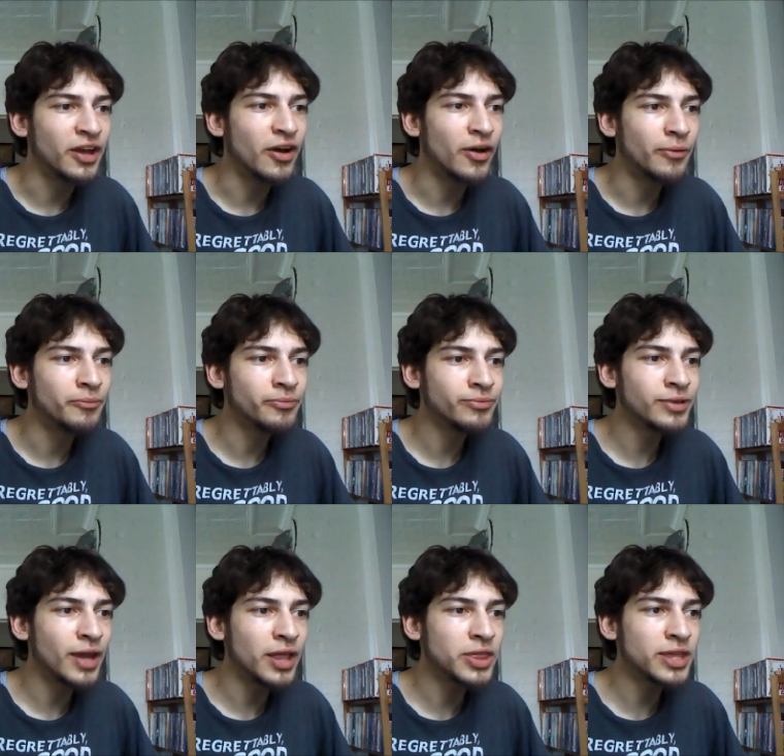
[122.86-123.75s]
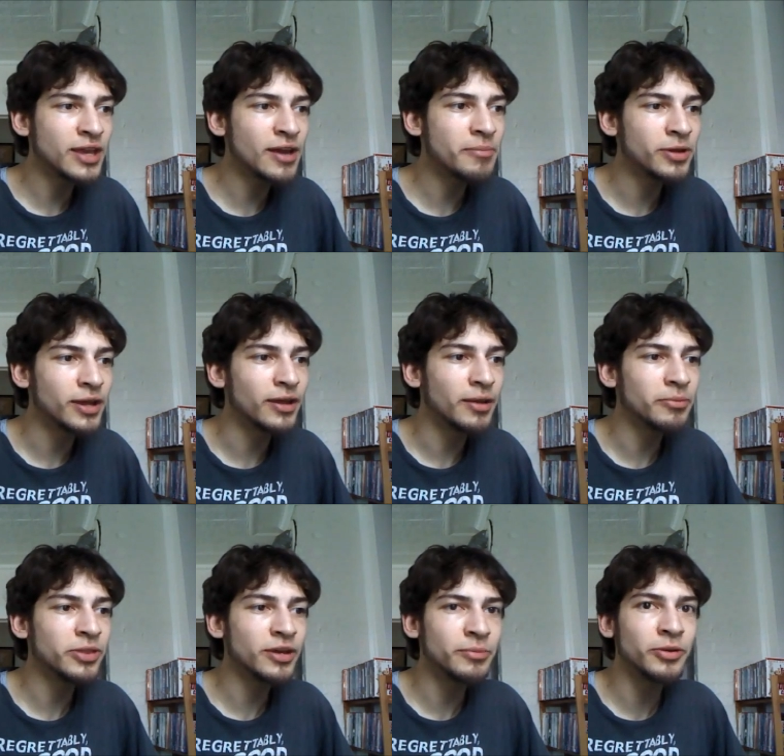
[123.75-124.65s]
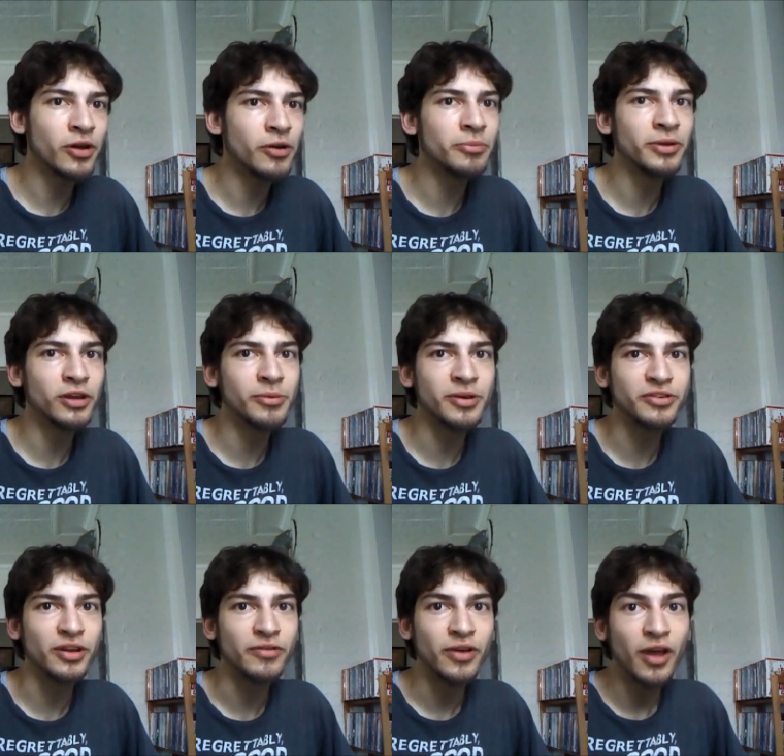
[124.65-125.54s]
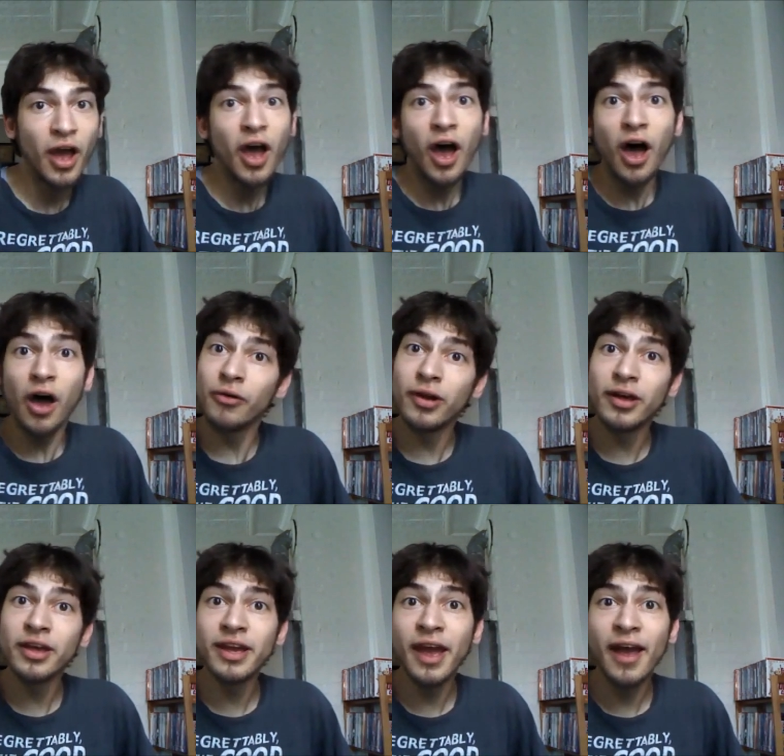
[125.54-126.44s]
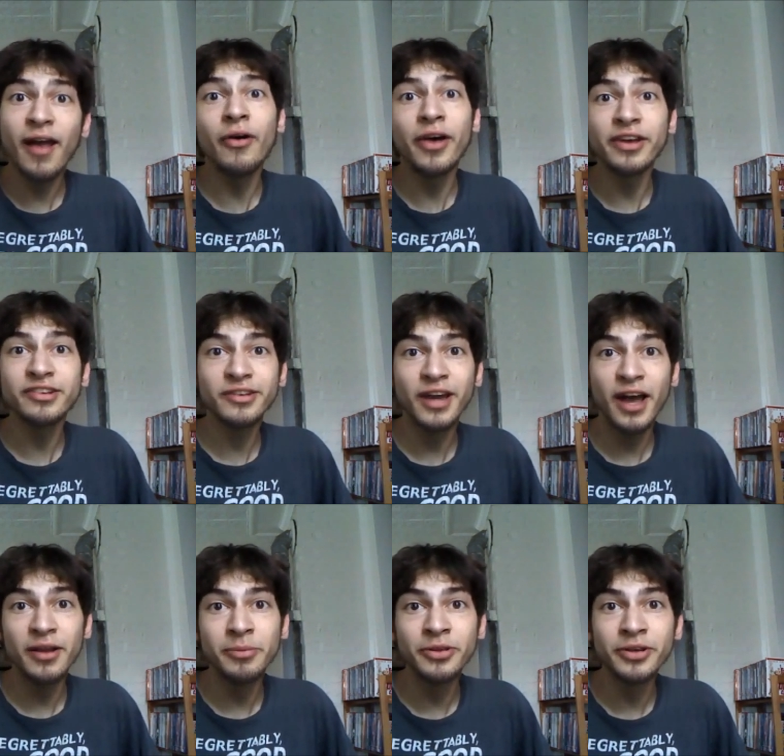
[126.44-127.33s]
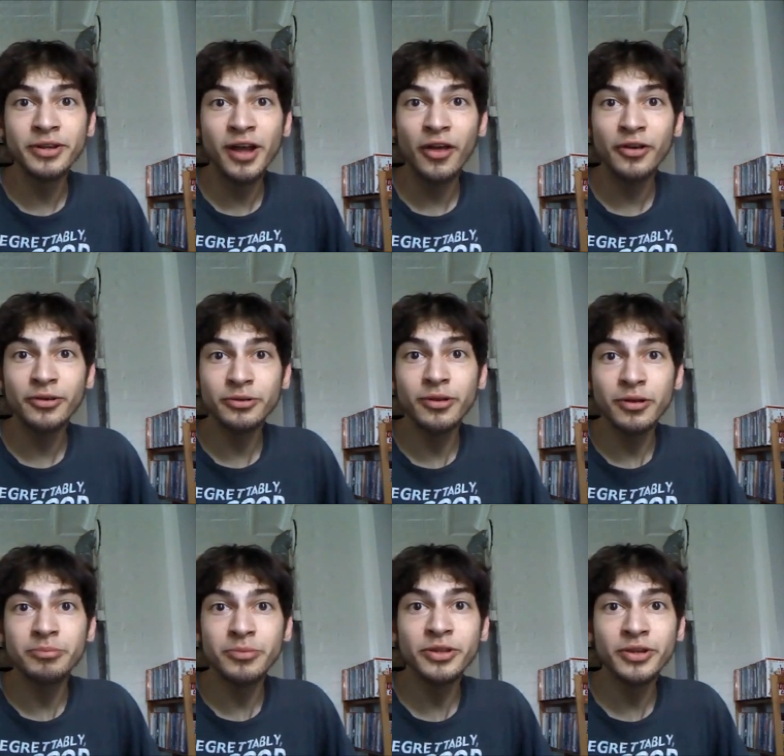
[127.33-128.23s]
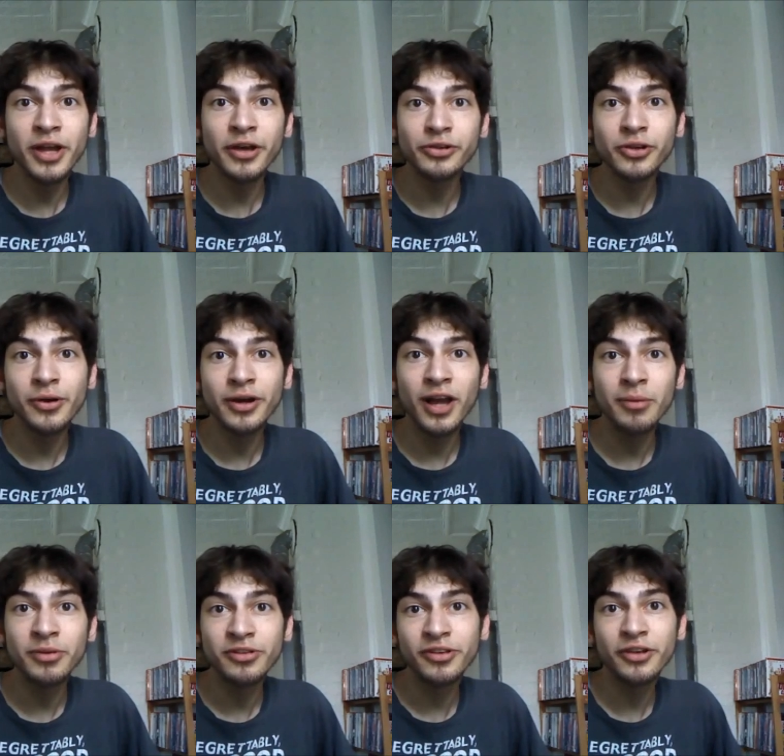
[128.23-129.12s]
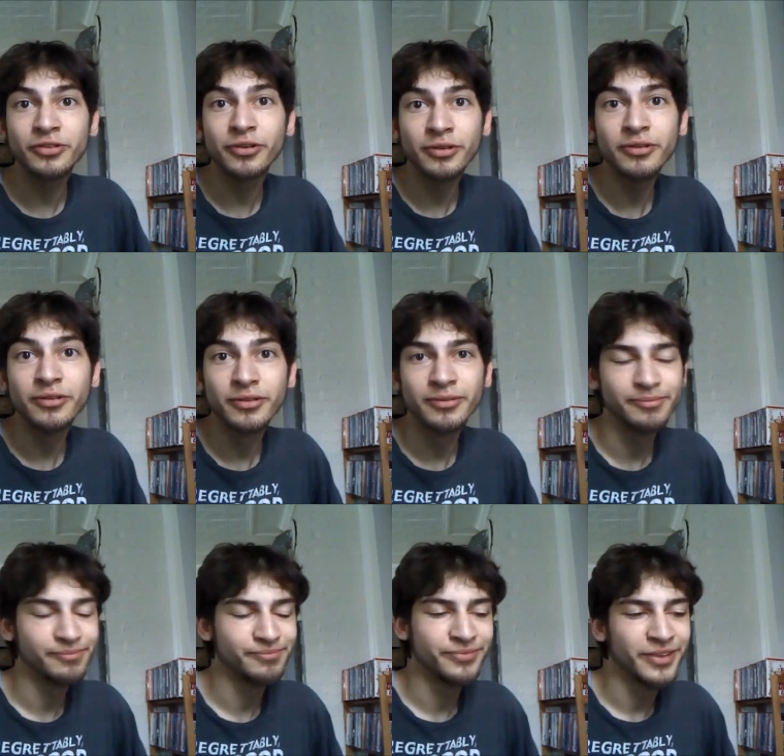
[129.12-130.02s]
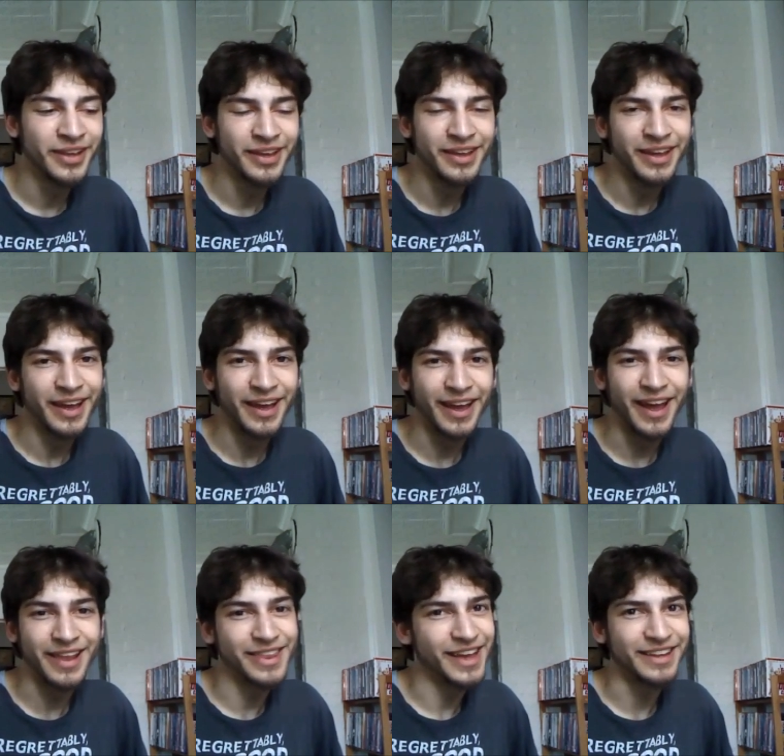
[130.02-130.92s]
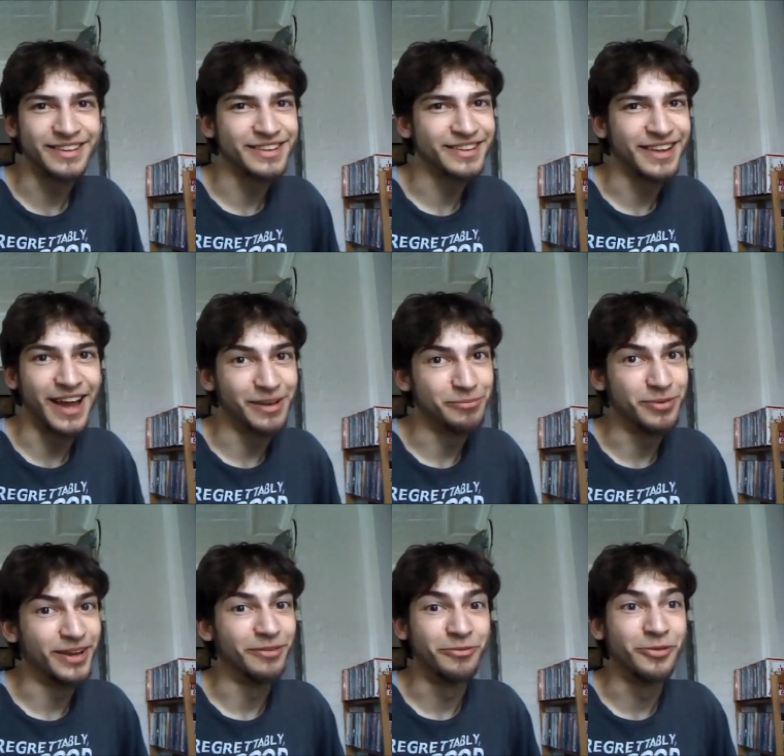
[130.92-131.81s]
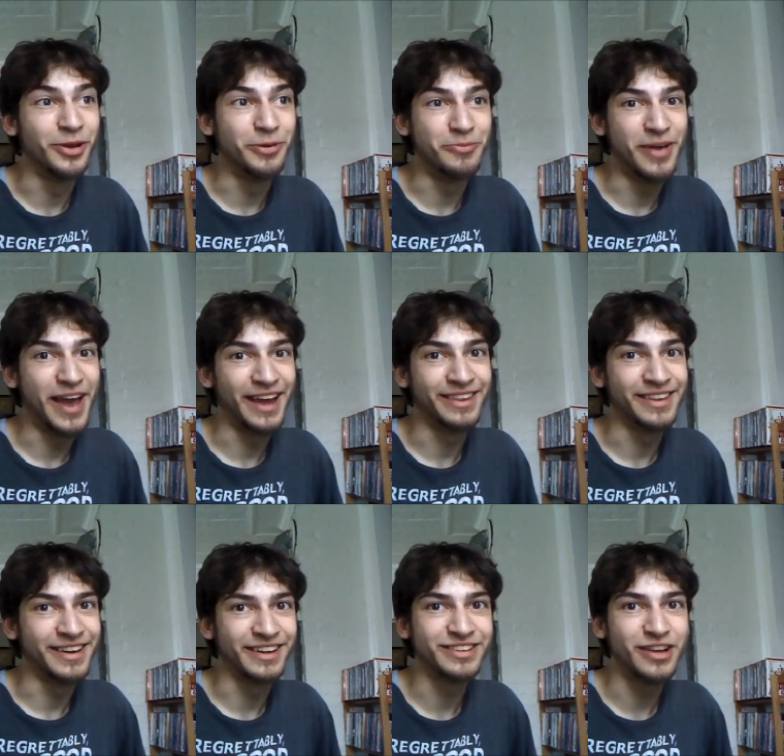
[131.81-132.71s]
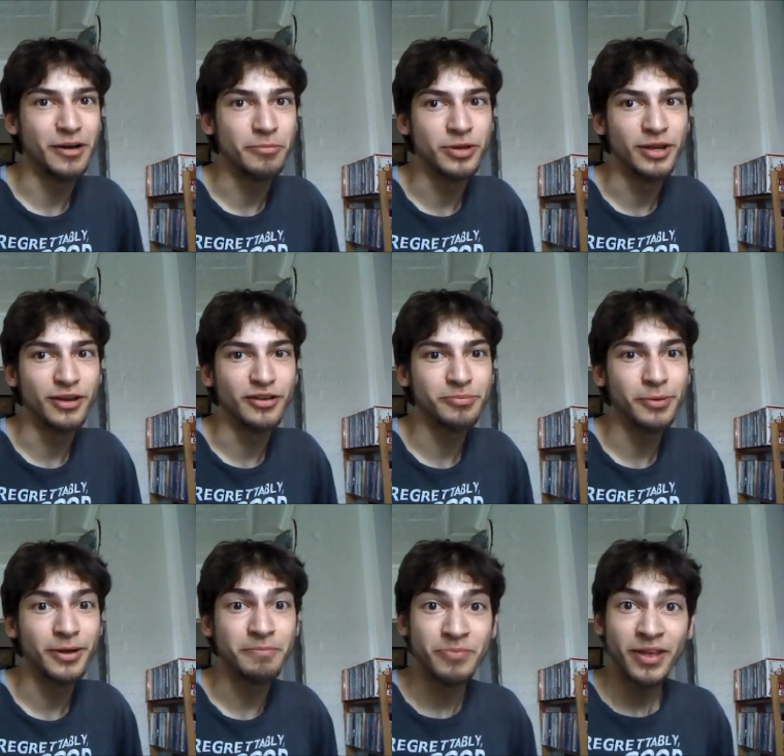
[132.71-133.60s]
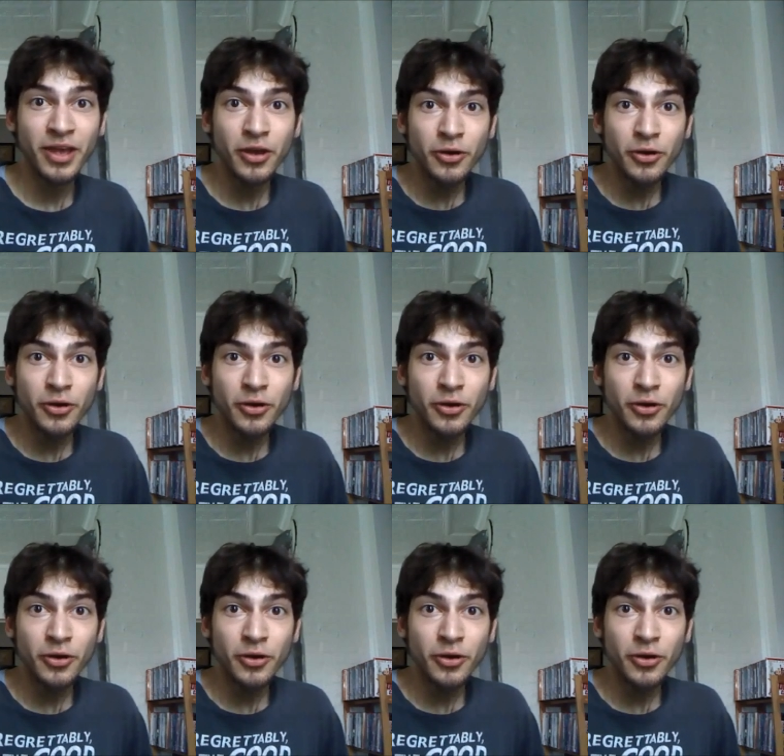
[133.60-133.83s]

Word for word: you know, um, I think I'm gonna I think I'm gonna go home and kill myself. Oh really? Yeah, well, I still got a million dollar million dollar show on Comedy Central. that's got to be real bad in the next couple of years, but